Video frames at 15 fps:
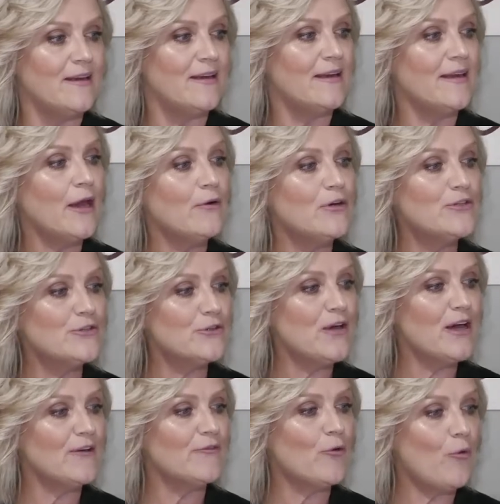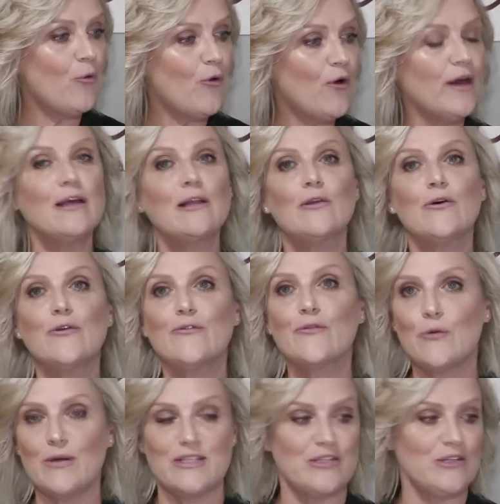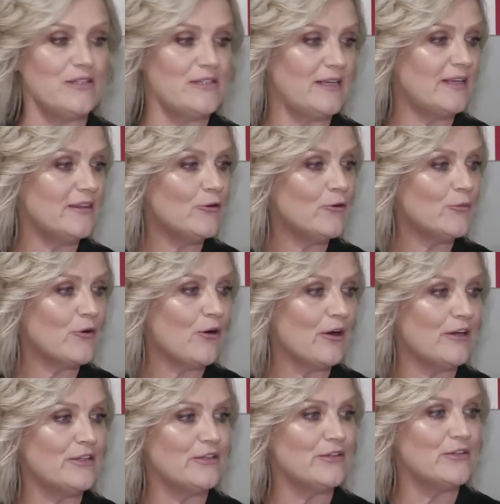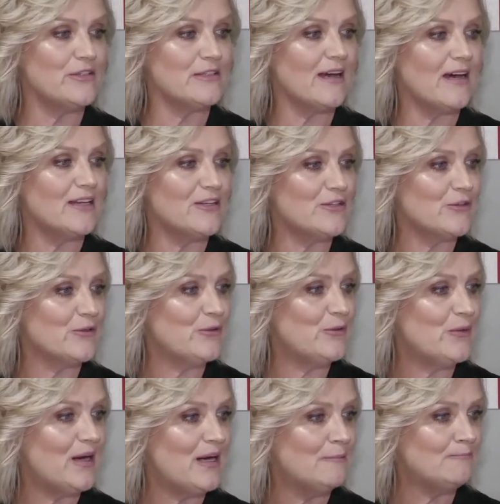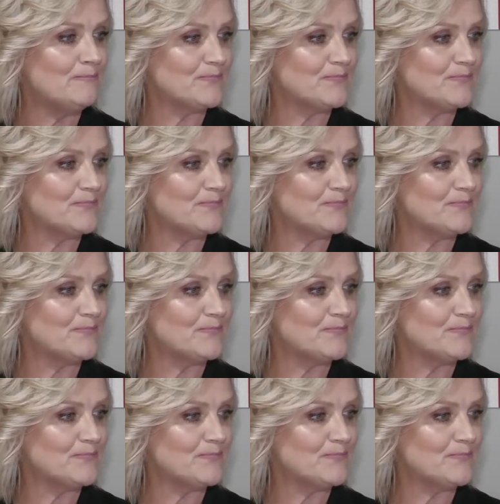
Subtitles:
Now, I do have quite a lot of questions here that I'm going to start to